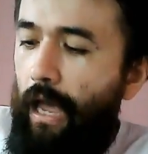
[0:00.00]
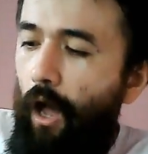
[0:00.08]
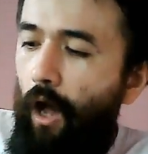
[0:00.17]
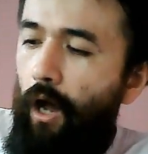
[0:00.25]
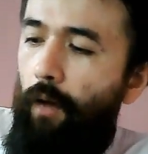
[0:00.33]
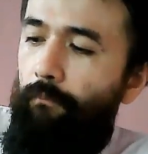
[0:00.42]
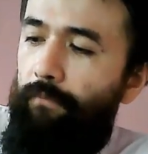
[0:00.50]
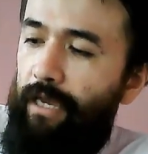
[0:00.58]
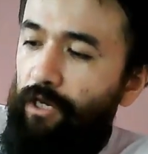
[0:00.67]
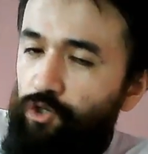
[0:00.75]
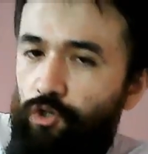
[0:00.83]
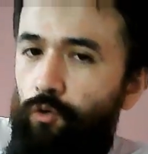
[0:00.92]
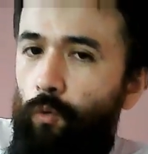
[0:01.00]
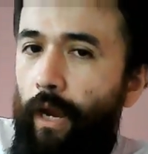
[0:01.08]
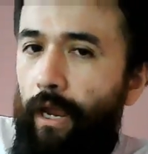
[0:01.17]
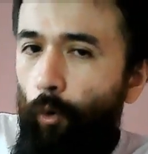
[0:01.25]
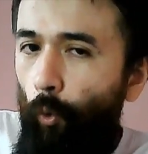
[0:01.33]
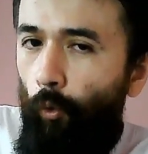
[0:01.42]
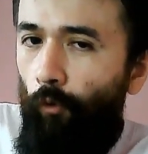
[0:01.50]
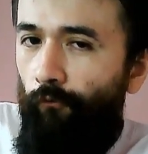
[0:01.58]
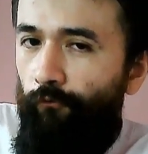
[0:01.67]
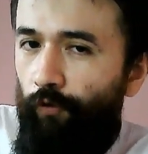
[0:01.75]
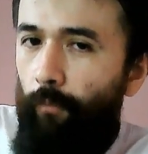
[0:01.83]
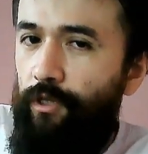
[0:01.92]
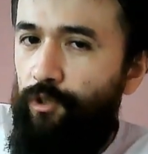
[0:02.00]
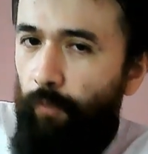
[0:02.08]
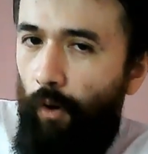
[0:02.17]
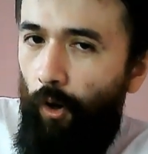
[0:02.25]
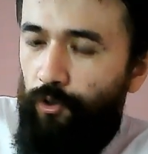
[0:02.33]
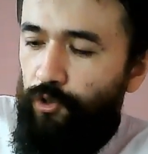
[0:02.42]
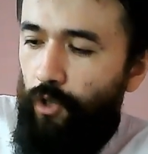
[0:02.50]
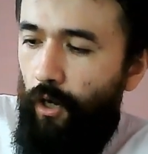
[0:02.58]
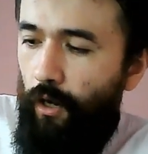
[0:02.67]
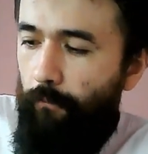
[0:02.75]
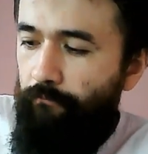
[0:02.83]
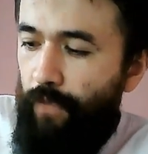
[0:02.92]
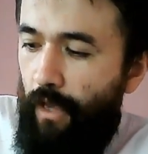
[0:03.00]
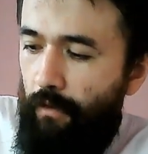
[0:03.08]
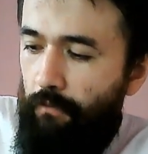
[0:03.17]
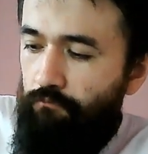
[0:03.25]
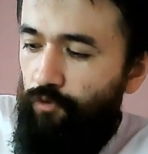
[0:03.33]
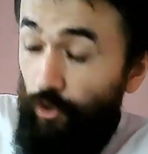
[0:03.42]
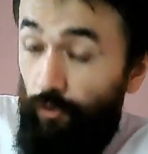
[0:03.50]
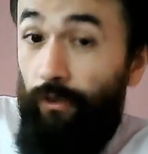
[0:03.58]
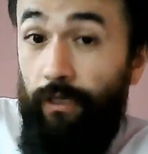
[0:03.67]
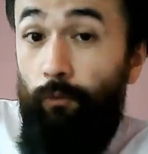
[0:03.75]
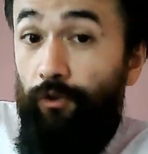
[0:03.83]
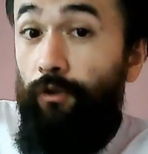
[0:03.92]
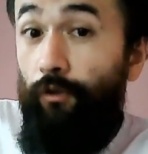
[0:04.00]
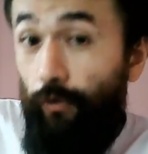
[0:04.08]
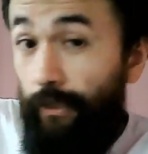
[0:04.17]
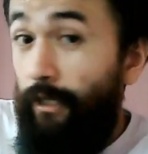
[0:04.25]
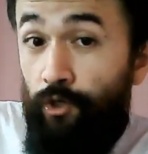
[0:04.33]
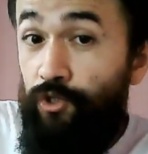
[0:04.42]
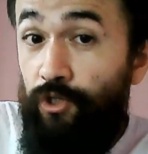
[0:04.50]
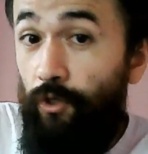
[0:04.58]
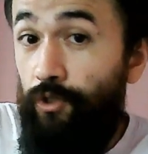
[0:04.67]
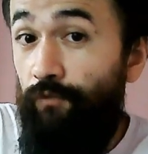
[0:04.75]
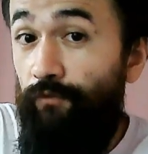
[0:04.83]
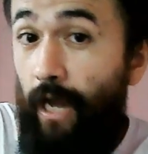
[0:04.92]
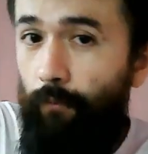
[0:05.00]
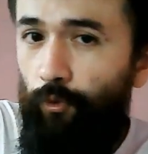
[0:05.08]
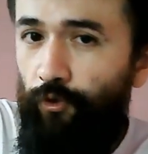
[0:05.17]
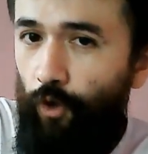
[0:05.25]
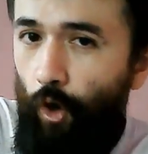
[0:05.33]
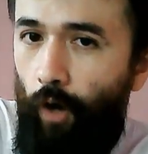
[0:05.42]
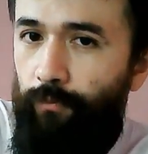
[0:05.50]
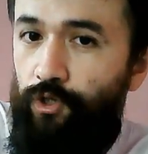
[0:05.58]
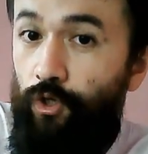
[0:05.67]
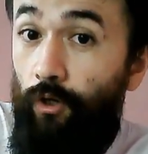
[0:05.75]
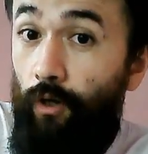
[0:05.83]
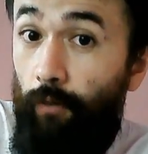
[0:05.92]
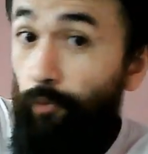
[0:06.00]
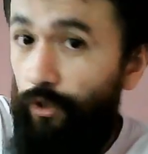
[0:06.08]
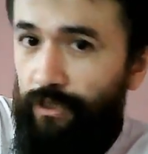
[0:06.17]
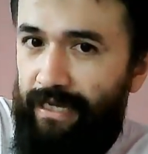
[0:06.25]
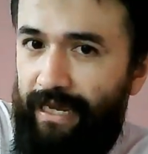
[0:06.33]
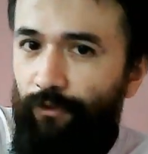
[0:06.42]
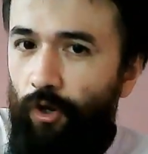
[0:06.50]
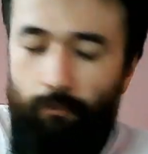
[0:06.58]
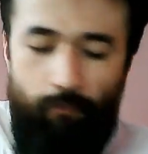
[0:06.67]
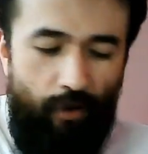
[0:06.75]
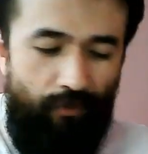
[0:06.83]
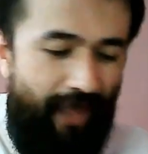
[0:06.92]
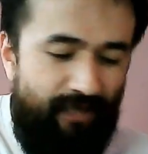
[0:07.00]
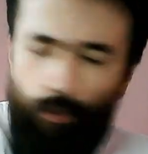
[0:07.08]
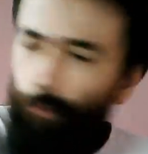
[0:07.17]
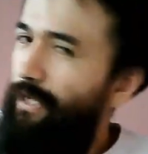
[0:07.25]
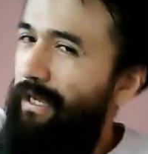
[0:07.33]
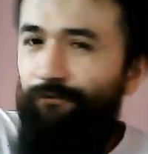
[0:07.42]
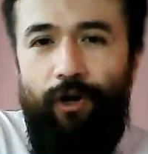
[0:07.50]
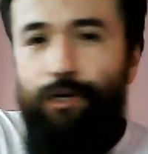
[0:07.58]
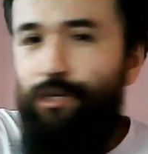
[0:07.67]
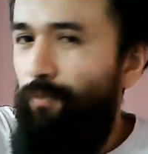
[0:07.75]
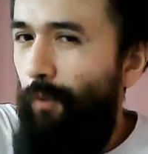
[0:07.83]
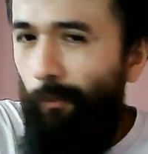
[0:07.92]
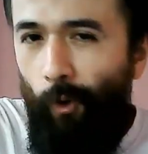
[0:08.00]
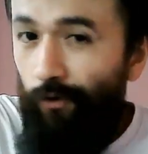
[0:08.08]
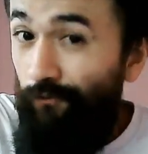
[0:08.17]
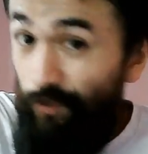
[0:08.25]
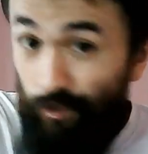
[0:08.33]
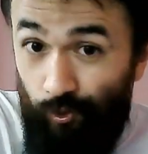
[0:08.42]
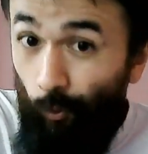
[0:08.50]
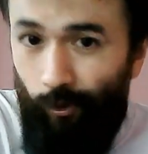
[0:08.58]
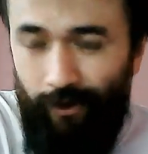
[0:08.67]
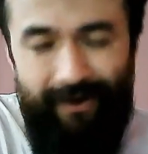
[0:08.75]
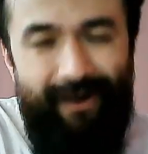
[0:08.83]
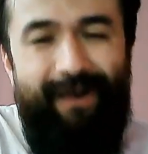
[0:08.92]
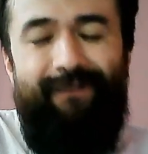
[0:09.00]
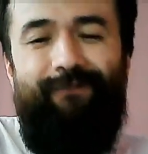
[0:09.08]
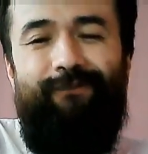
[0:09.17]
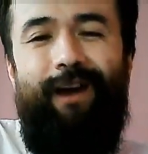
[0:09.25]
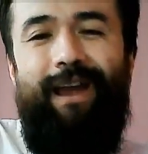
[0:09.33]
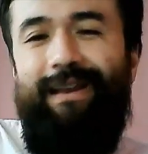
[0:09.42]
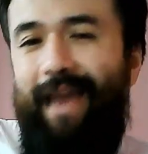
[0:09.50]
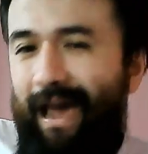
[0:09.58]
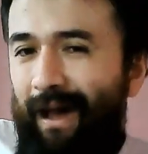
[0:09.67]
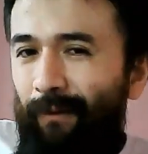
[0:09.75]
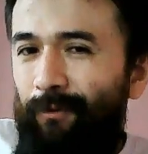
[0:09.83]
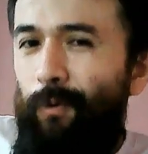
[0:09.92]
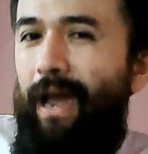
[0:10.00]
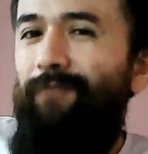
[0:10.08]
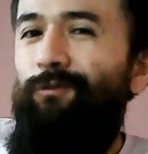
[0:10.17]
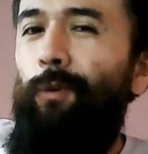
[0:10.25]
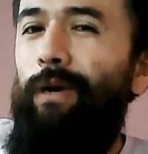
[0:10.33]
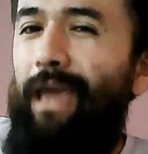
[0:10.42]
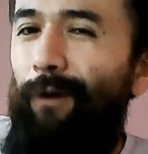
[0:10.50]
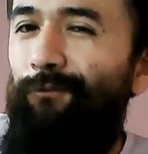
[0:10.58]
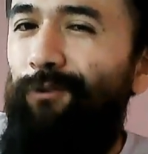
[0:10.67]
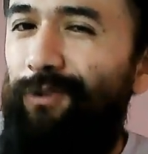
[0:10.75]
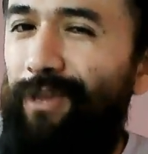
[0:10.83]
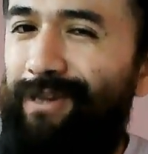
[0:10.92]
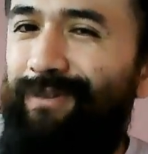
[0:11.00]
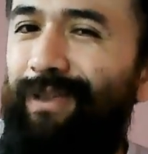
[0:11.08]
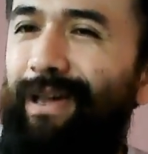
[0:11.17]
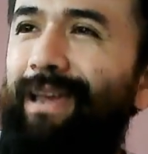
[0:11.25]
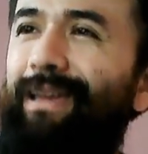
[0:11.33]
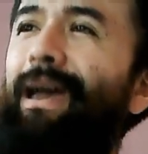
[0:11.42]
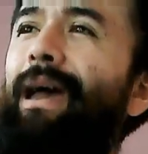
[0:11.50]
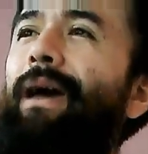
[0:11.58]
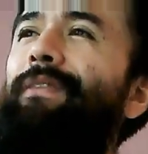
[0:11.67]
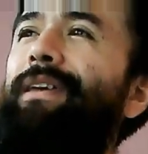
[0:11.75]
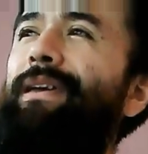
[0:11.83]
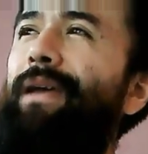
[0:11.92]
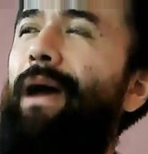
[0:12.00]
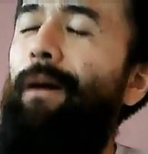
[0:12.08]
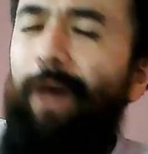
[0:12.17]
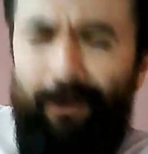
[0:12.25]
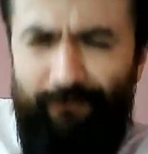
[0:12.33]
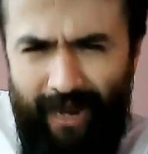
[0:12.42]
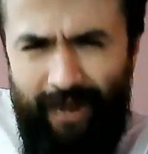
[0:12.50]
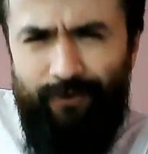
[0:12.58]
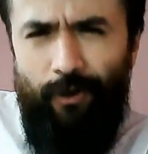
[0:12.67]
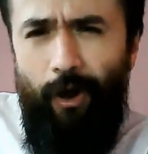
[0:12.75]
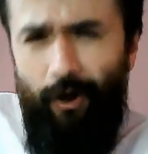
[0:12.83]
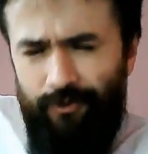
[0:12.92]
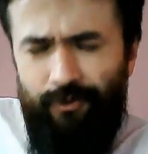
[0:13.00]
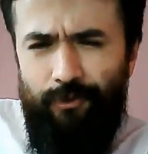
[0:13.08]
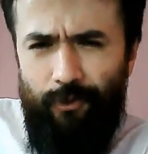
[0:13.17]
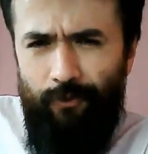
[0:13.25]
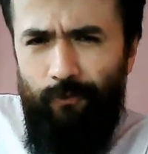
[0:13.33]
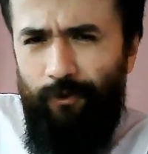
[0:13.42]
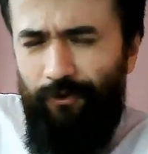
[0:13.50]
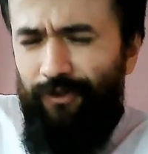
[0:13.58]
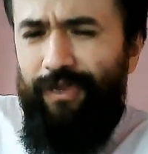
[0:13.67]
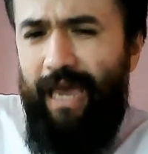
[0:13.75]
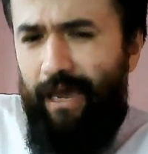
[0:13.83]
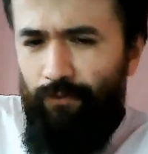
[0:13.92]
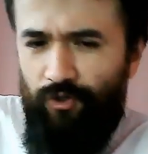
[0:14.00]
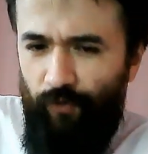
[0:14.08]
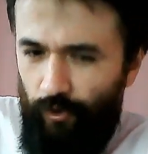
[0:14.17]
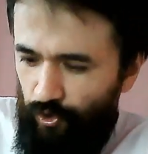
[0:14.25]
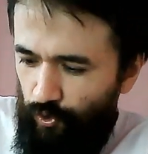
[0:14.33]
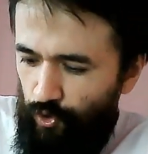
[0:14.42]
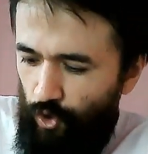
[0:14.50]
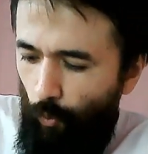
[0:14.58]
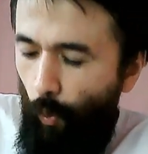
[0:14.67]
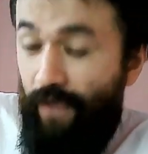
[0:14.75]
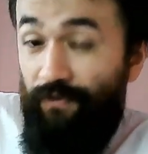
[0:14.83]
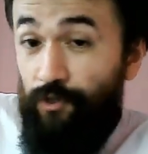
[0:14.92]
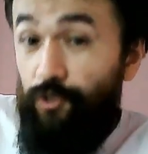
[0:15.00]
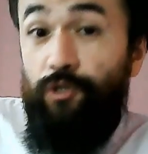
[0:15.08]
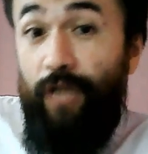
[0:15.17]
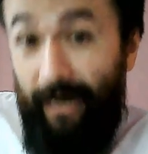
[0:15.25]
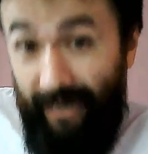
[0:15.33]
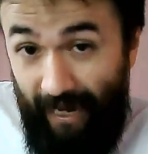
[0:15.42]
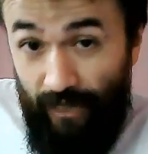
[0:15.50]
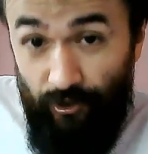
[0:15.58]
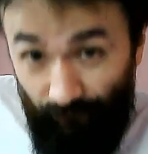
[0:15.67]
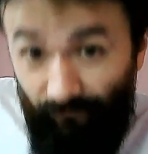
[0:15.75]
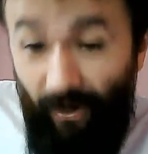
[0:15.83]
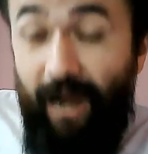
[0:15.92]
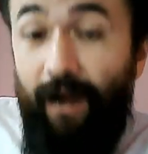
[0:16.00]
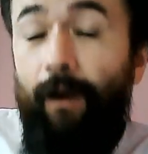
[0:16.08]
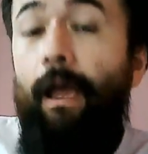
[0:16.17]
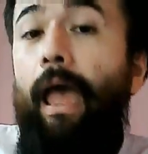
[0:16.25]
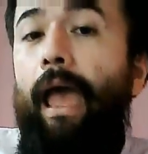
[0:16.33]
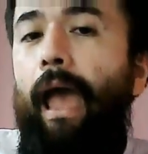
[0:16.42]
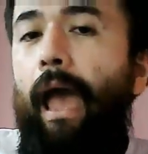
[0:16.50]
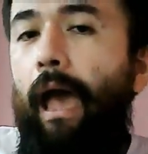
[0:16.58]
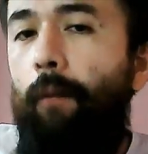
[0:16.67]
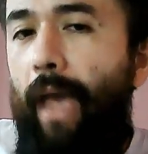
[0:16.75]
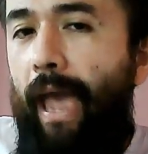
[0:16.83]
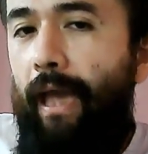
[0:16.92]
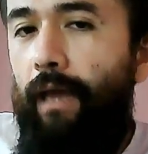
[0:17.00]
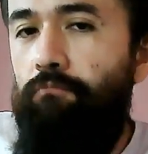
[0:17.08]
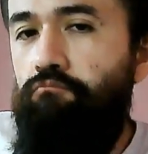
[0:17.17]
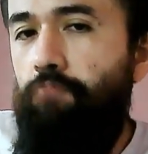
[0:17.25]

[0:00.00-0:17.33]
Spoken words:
into a whole from its parts, certainly within the linear series of time when the carpenter put it together, but that's only a very small part of the story. Right now, you have to account for things like the amount of oxygen within the atmosphere to show why this is not catching fire, and